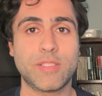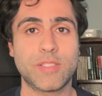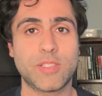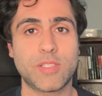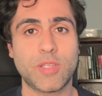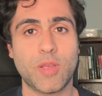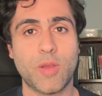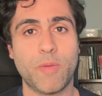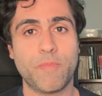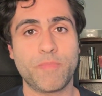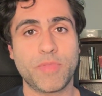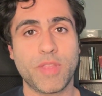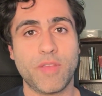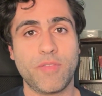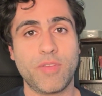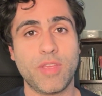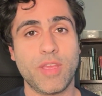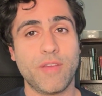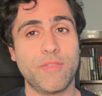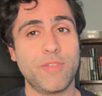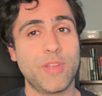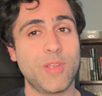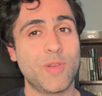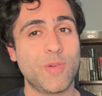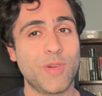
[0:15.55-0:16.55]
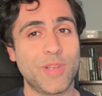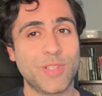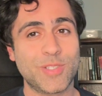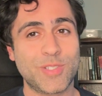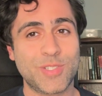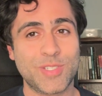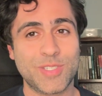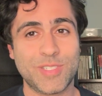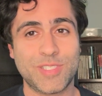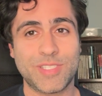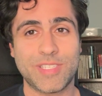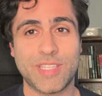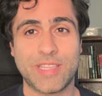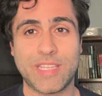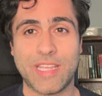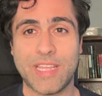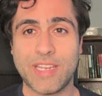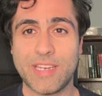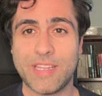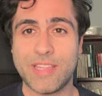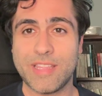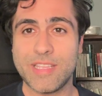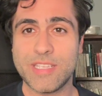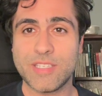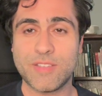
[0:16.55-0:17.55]
So if you have any questions at the
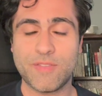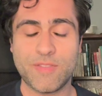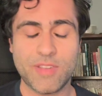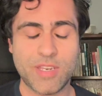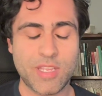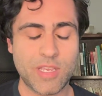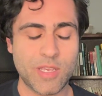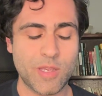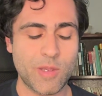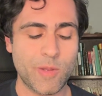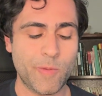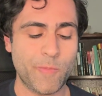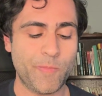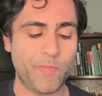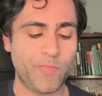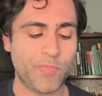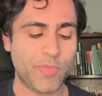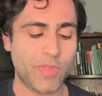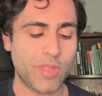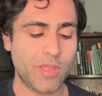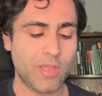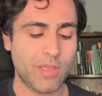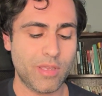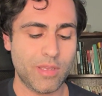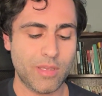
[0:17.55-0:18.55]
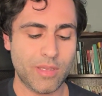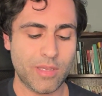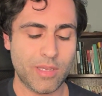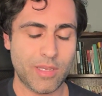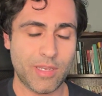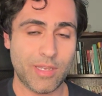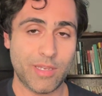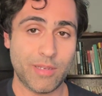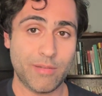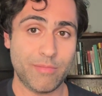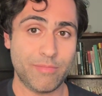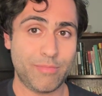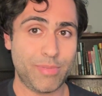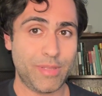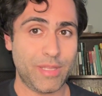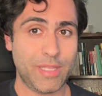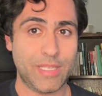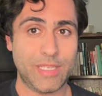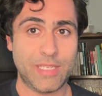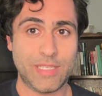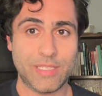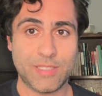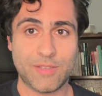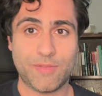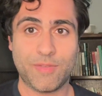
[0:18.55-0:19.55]
end of this video,
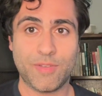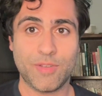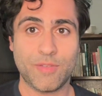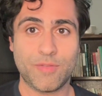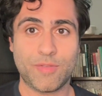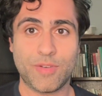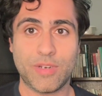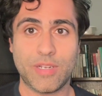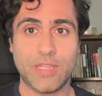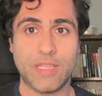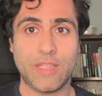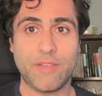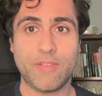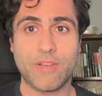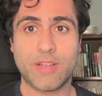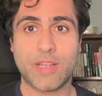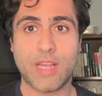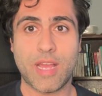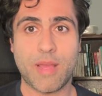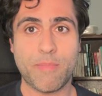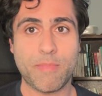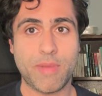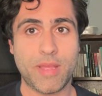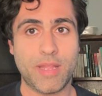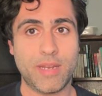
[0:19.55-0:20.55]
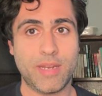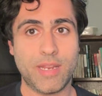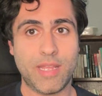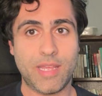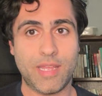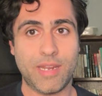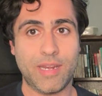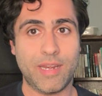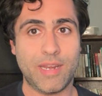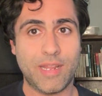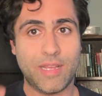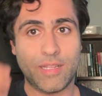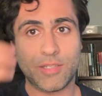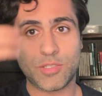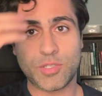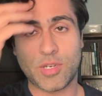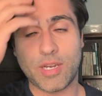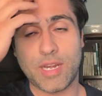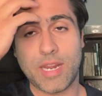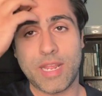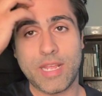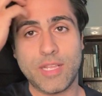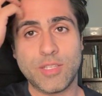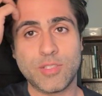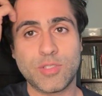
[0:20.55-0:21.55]
please feel free to leave a comment and I'll try
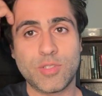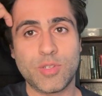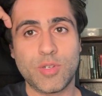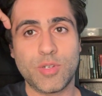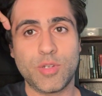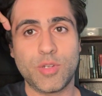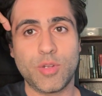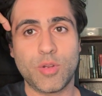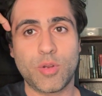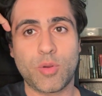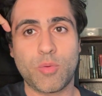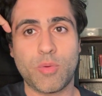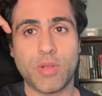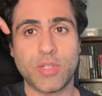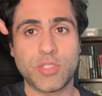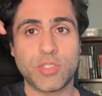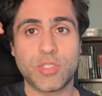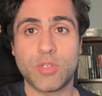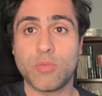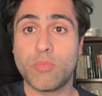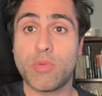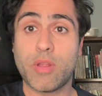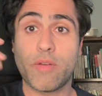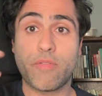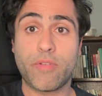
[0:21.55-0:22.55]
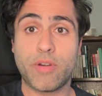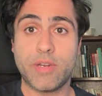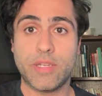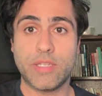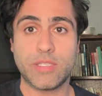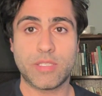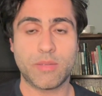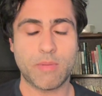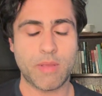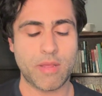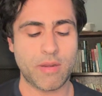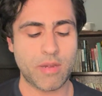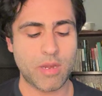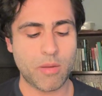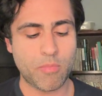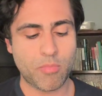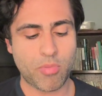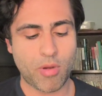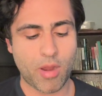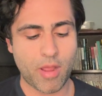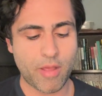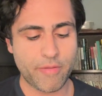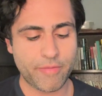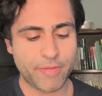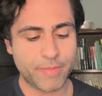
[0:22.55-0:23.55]
to answer your question, whatever it is about
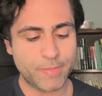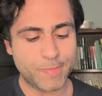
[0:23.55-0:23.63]
improv.